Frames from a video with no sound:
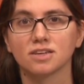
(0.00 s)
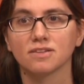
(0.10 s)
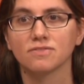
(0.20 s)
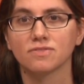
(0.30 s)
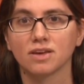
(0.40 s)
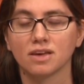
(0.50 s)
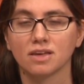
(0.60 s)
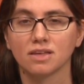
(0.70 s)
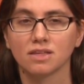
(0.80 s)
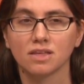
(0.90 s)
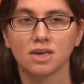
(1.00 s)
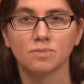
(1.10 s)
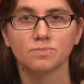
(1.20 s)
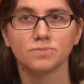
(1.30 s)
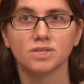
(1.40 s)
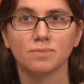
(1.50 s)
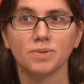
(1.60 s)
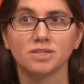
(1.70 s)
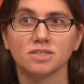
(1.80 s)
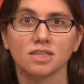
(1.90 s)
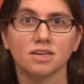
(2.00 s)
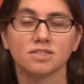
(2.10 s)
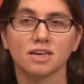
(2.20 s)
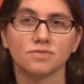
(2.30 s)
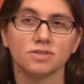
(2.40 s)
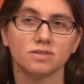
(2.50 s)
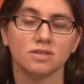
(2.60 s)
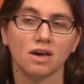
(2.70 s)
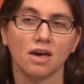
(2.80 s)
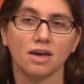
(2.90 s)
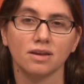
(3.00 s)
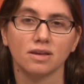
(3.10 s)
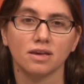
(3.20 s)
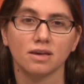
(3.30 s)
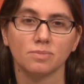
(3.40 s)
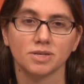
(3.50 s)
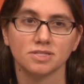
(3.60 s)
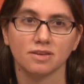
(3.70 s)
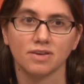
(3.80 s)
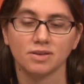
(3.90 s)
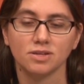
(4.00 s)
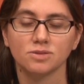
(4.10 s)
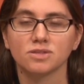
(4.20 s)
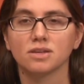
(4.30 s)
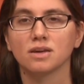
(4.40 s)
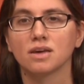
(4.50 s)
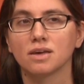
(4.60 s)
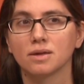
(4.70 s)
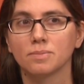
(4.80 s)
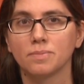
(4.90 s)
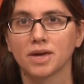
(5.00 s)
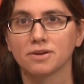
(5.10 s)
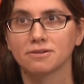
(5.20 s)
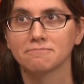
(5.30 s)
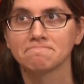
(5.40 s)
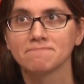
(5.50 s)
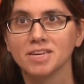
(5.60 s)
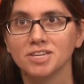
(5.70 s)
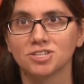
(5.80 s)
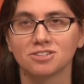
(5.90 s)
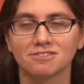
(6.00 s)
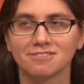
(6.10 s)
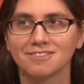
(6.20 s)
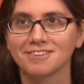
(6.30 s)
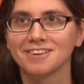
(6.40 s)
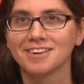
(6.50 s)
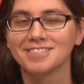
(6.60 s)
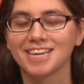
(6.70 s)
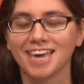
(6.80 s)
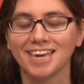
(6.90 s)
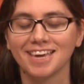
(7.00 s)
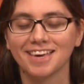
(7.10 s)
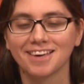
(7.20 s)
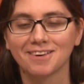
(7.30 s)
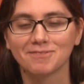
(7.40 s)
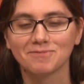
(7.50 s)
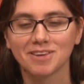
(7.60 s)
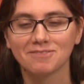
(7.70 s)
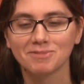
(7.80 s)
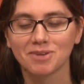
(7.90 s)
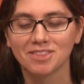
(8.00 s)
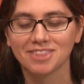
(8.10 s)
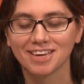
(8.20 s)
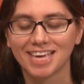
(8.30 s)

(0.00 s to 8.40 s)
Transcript: I've basically self-taught myself how to use it better each day, every month,